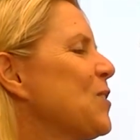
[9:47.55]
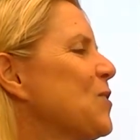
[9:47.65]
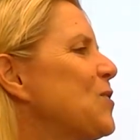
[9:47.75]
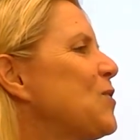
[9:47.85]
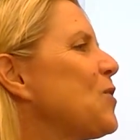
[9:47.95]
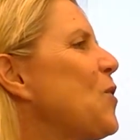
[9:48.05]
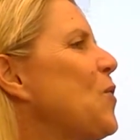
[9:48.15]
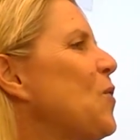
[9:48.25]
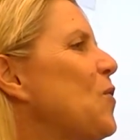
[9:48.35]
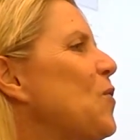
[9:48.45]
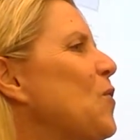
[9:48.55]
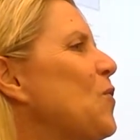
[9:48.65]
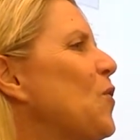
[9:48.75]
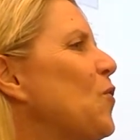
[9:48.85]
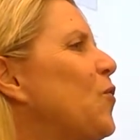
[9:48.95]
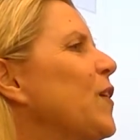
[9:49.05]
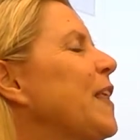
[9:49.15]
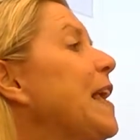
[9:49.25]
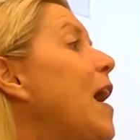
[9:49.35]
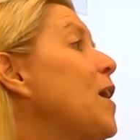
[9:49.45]
So, for the
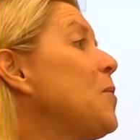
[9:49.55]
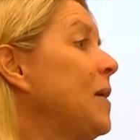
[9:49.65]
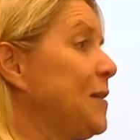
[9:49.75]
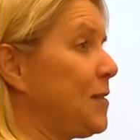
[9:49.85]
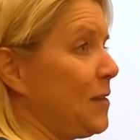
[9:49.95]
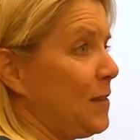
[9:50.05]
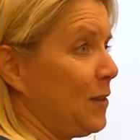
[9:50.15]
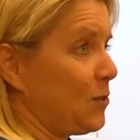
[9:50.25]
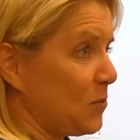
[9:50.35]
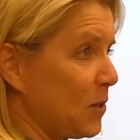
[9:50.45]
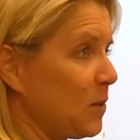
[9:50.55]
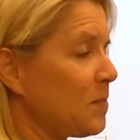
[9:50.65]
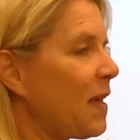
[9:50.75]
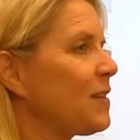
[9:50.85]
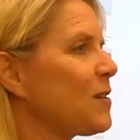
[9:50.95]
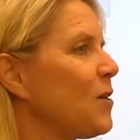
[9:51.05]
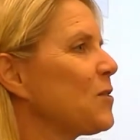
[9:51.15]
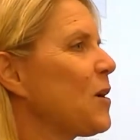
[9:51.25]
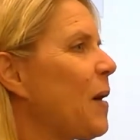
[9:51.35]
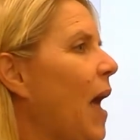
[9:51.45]
young ones in this room that don't
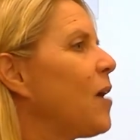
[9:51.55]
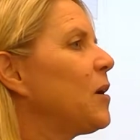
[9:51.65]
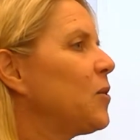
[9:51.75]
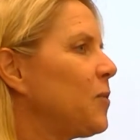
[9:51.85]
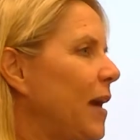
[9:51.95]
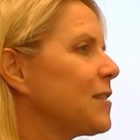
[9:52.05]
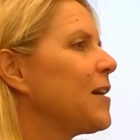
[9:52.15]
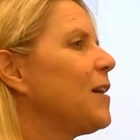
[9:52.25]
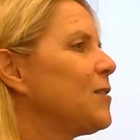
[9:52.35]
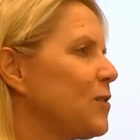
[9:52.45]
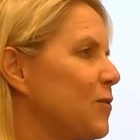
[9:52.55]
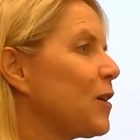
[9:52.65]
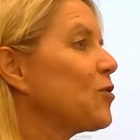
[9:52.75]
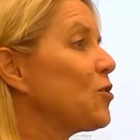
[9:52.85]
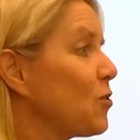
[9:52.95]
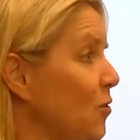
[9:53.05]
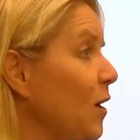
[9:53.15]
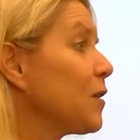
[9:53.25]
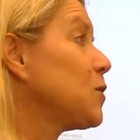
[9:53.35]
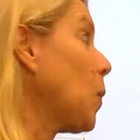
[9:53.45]
know how erectile dysfunction
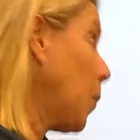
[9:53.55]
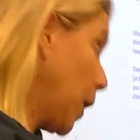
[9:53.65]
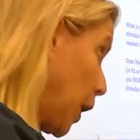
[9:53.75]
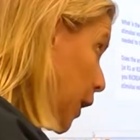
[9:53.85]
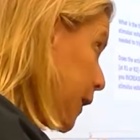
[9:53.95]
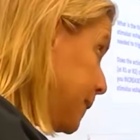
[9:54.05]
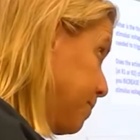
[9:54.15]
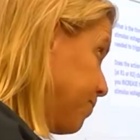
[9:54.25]
drugs work,